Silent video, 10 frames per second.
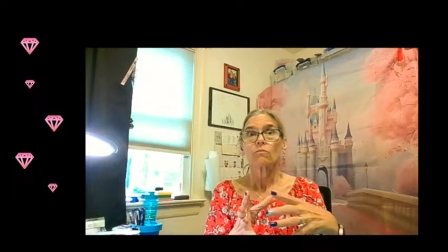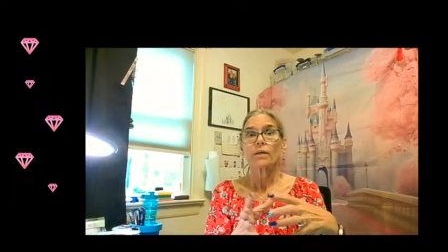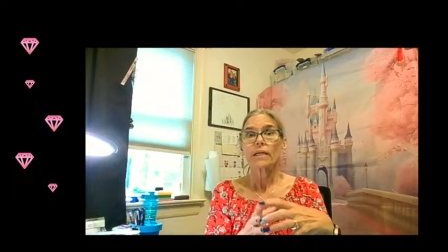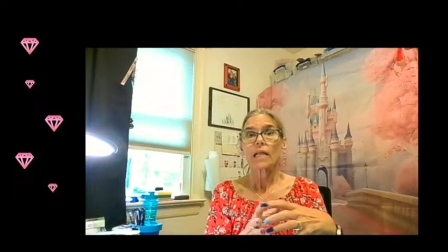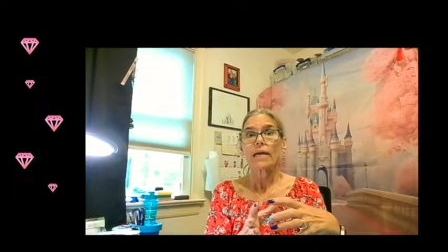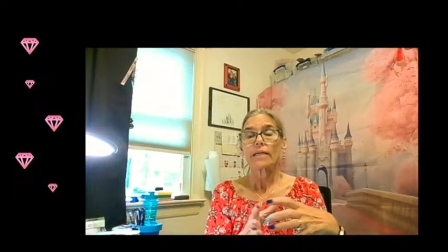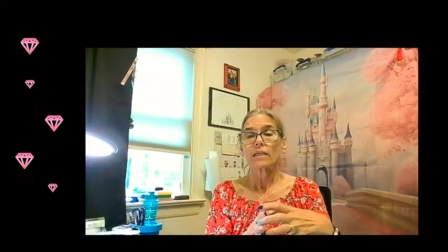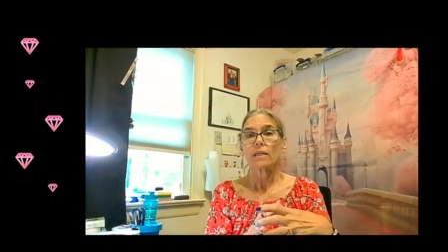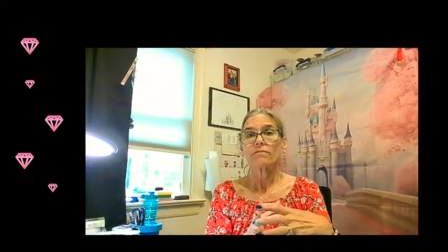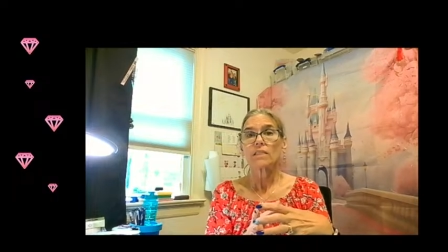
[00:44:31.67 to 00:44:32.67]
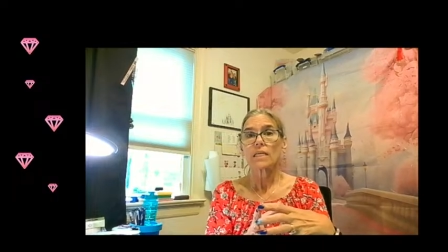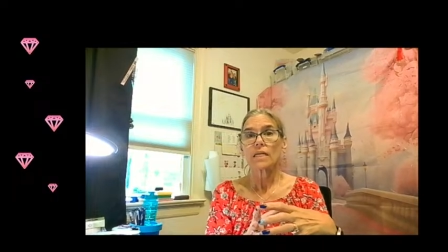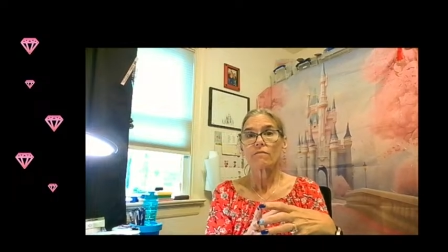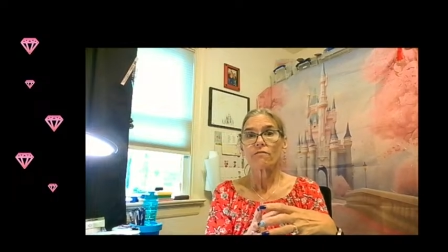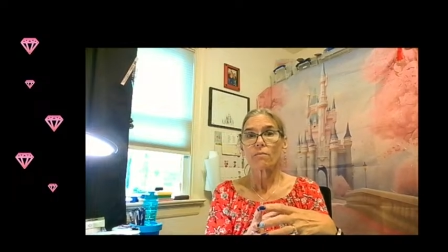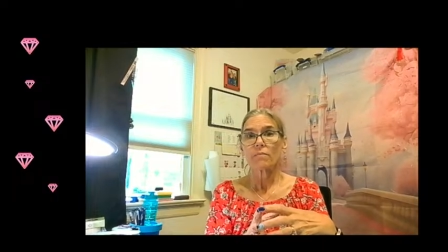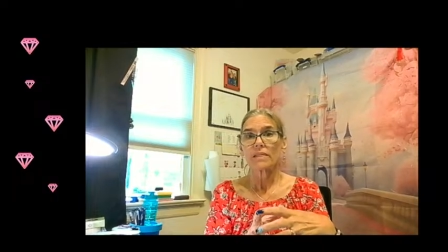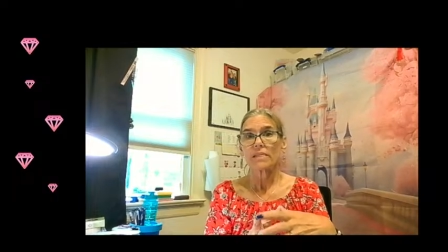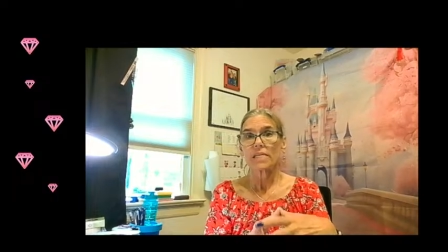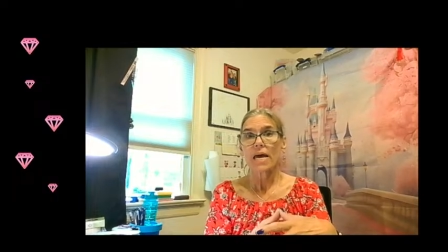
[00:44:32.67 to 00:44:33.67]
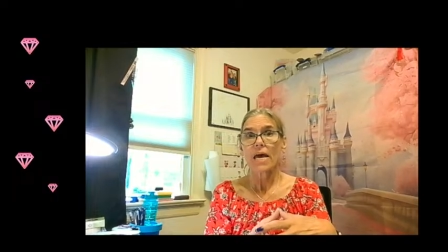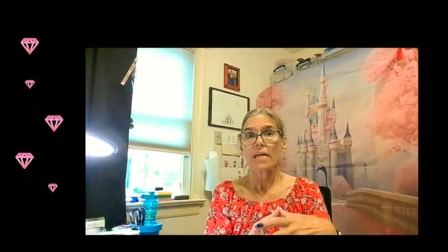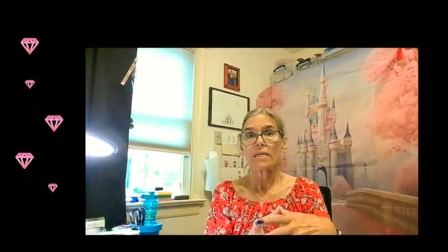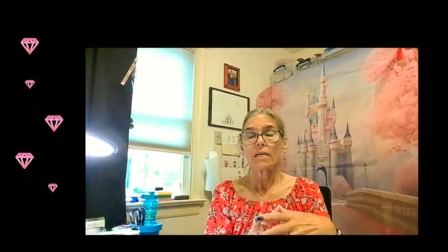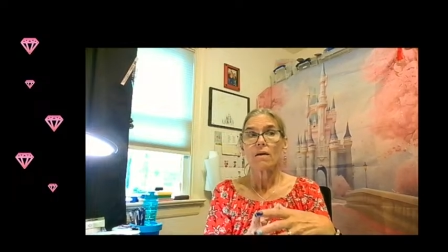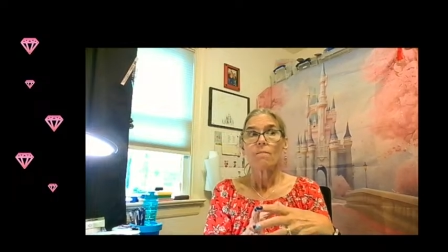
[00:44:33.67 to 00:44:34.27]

reclining love seat from the den,